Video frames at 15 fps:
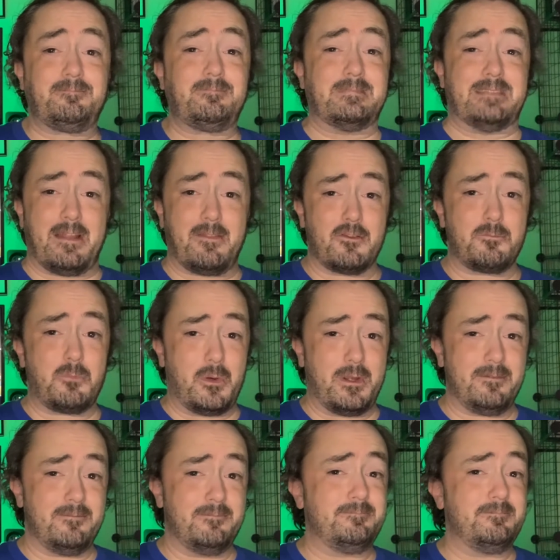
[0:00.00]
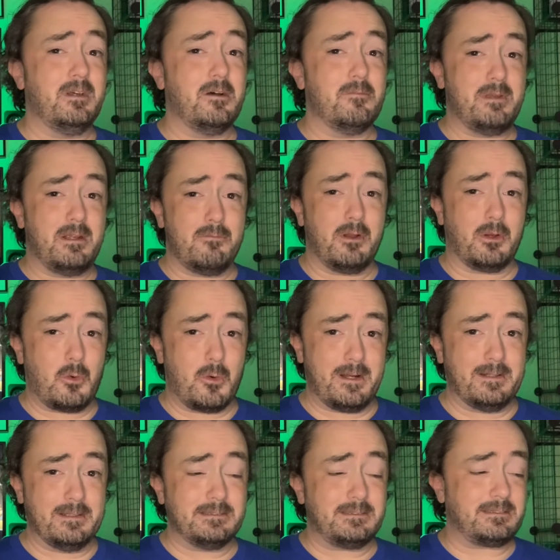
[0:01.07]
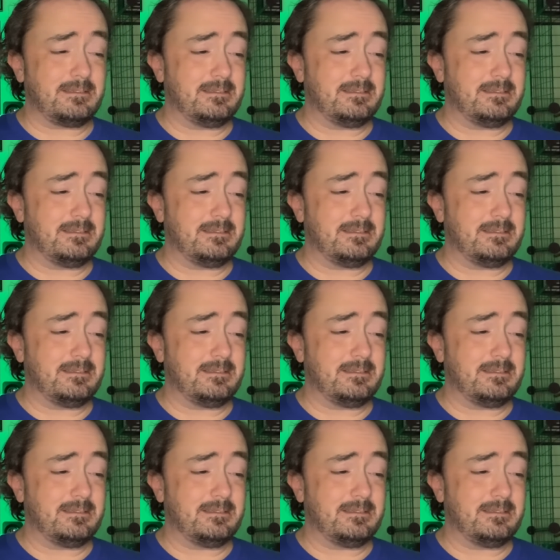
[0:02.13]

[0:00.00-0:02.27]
at this point of me recording this.